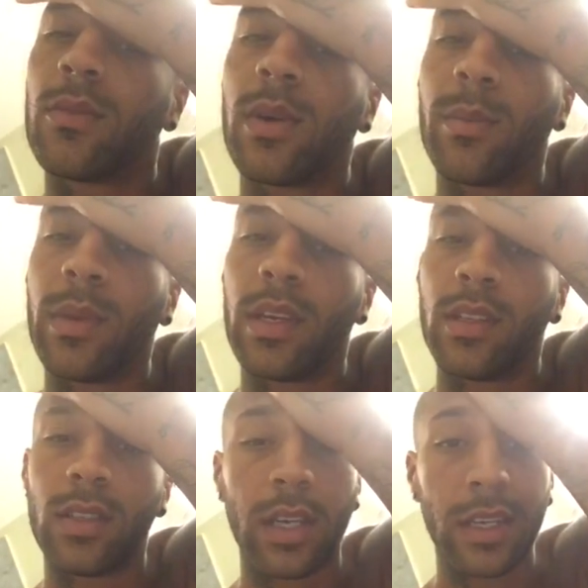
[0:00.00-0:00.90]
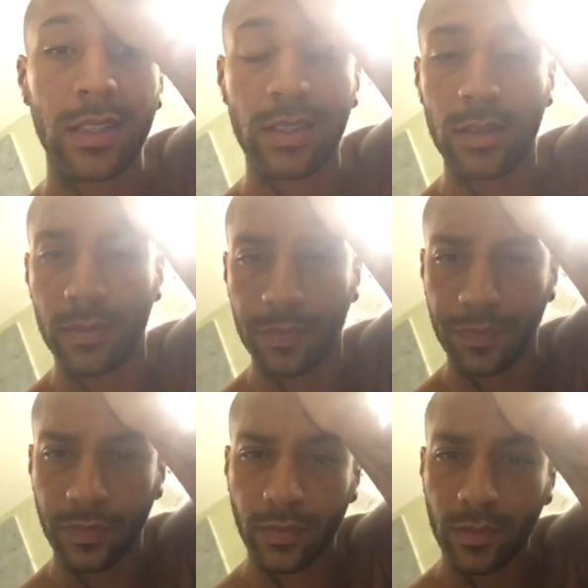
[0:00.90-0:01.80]
one being Jess.
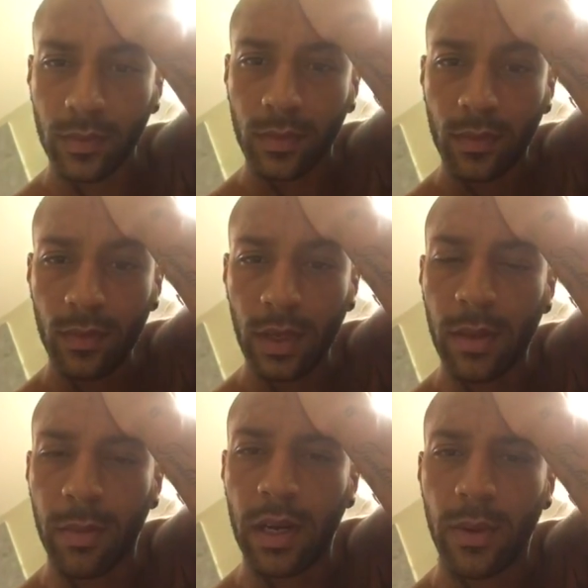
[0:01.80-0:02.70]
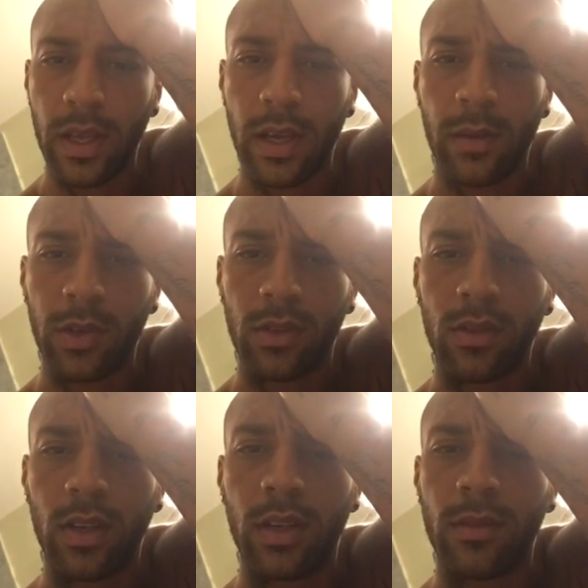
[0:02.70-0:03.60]
And by the way, yeah, I'm on the
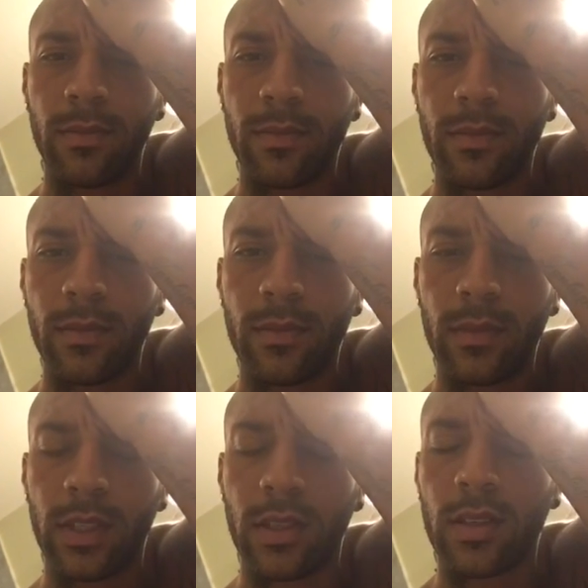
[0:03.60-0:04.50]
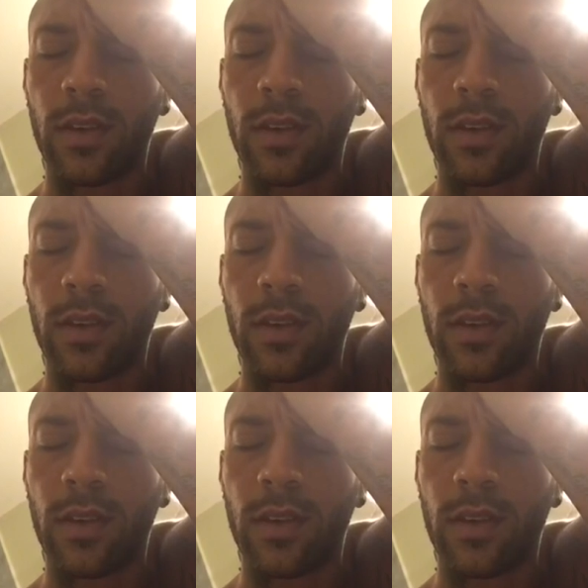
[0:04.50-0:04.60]
toilet. It's just